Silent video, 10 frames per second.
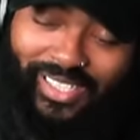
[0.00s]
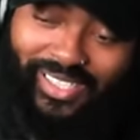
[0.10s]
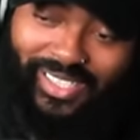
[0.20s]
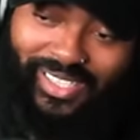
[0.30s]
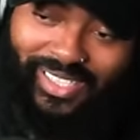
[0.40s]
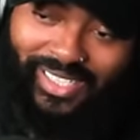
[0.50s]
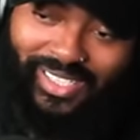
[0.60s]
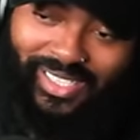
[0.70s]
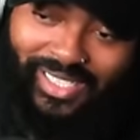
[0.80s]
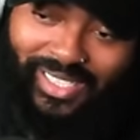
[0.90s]

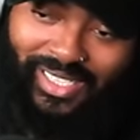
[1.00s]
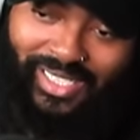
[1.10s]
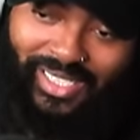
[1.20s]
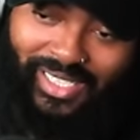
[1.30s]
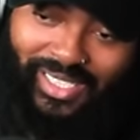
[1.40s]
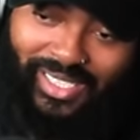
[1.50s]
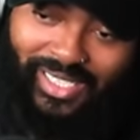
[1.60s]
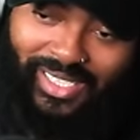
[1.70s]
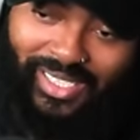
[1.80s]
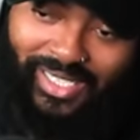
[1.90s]

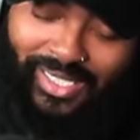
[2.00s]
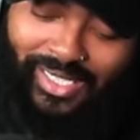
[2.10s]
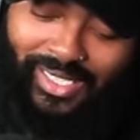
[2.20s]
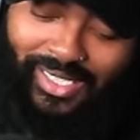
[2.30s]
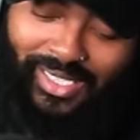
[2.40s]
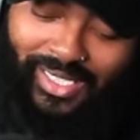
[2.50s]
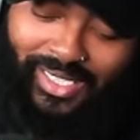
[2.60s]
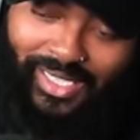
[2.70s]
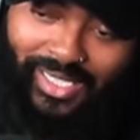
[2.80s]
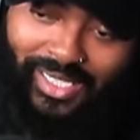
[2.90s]

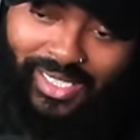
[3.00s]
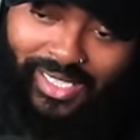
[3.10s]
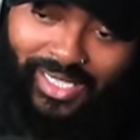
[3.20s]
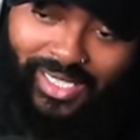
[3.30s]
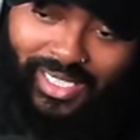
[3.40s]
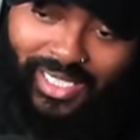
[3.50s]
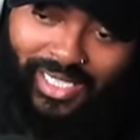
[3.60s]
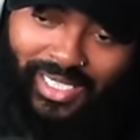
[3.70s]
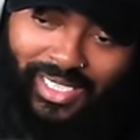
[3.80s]
[no speech]